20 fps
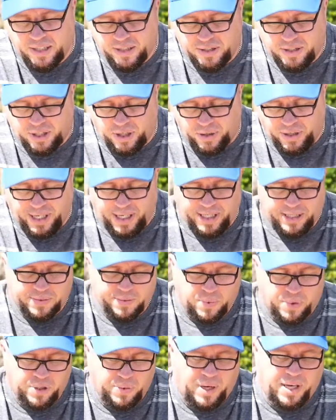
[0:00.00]
So yeah,
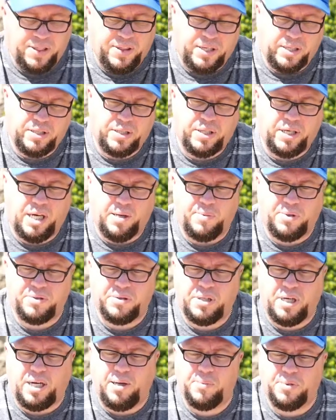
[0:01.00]
what do I think of the
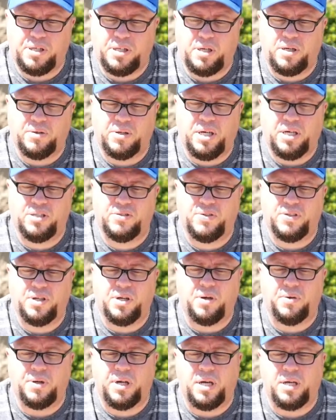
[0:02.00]
Armadillo case for the
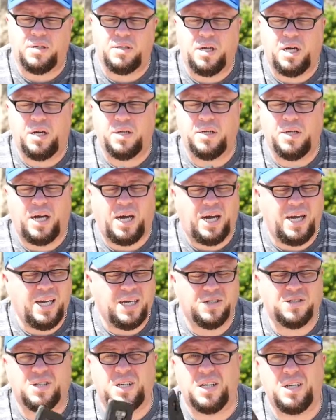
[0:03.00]
Note nine? I
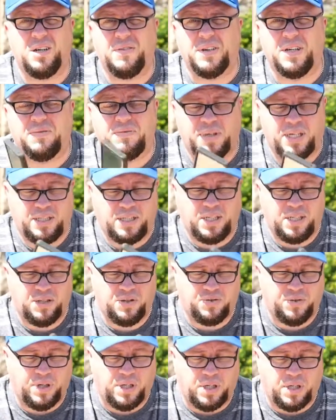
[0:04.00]
actually love it. I think
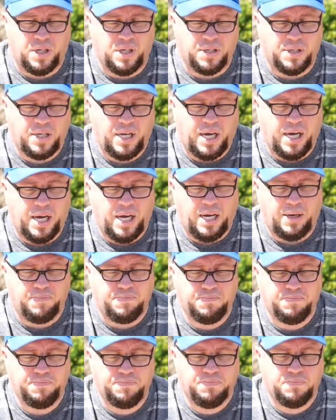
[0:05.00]
it's really good.
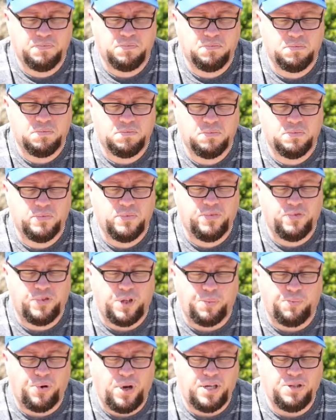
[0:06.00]
Um, for
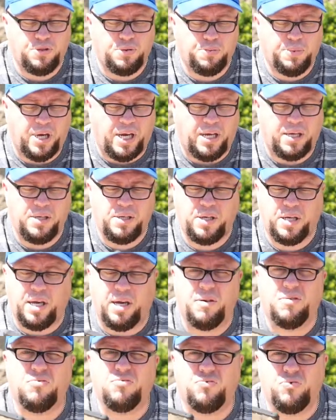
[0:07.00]
the price you pay, you
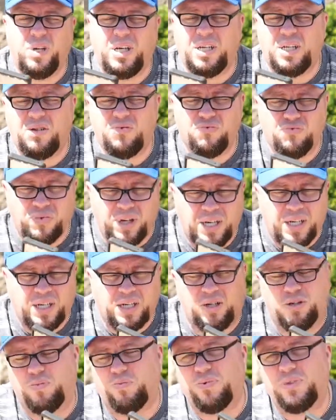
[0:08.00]
get really, really
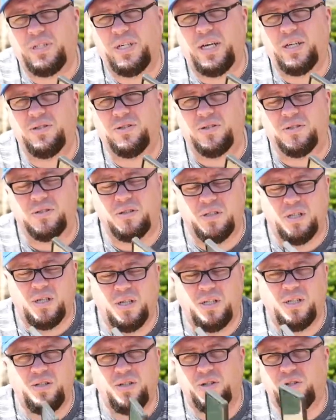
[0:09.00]
good protection.
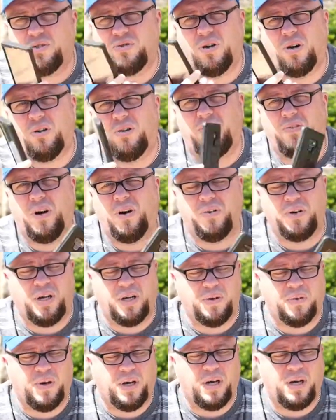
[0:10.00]
You can throw the phone
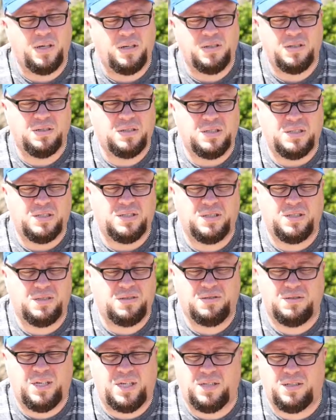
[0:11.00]
anywhere, and
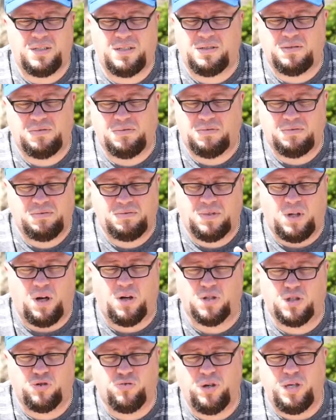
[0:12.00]
it's got
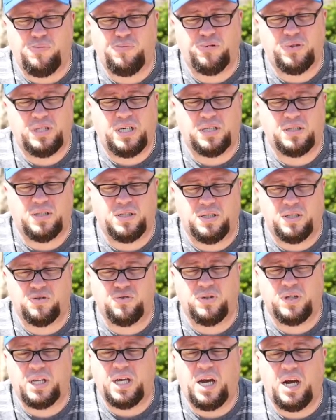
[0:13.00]
a screen protector that's
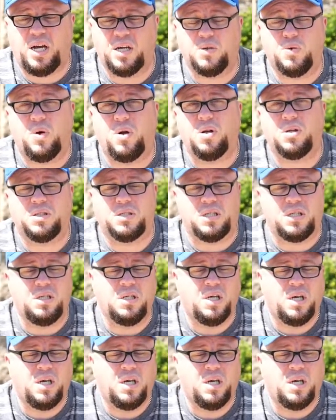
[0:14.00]
really high quality.